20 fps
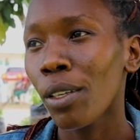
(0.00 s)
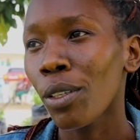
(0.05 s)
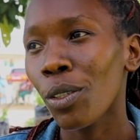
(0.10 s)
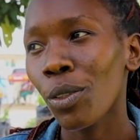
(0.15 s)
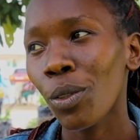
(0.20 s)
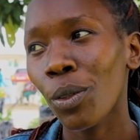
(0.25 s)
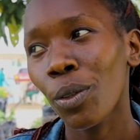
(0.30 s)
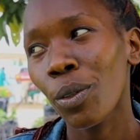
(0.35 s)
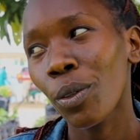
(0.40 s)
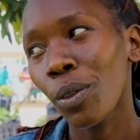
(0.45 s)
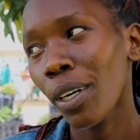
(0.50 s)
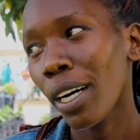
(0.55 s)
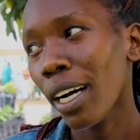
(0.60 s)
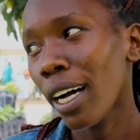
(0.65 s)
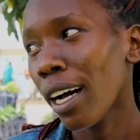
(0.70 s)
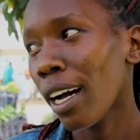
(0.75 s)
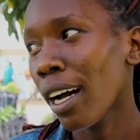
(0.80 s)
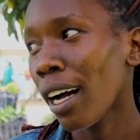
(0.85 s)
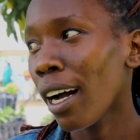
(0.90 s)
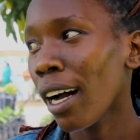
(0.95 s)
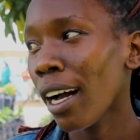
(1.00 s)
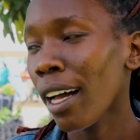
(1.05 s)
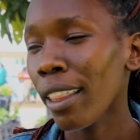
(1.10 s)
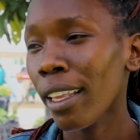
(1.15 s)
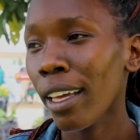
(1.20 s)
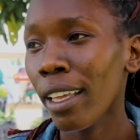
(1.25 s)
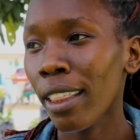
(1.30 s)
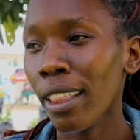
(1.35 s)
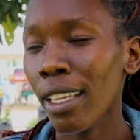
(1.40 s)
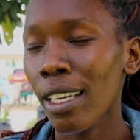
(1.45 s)
So
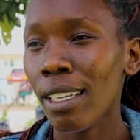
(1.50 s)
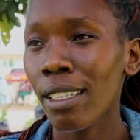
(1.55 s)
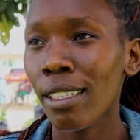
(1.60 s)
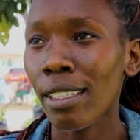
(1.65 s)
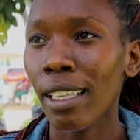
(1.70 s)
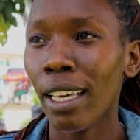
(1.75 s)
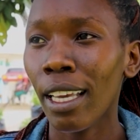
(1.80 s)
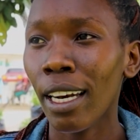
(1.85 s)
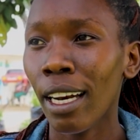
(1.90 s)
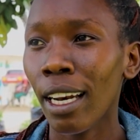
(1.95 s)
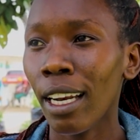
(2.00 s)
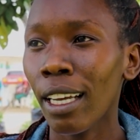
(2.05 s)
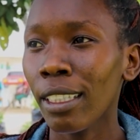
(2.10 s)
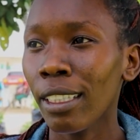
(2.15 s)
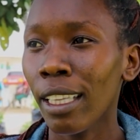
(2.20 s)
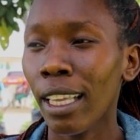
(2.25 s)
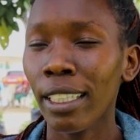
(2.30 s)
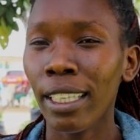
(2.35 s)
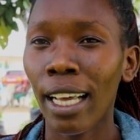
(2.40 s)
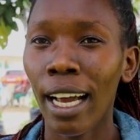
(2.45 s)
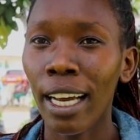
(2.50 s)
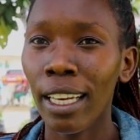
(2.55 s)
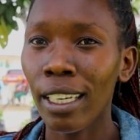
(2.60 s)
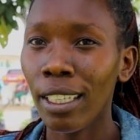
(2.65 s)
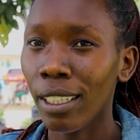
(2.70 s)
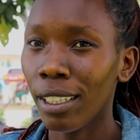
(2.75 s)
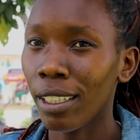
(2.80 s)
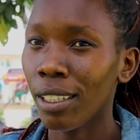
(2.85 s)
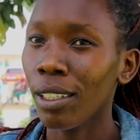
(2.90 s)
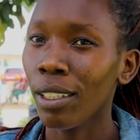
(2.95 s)
other things that I learned that
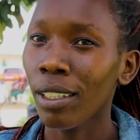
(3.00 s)
add,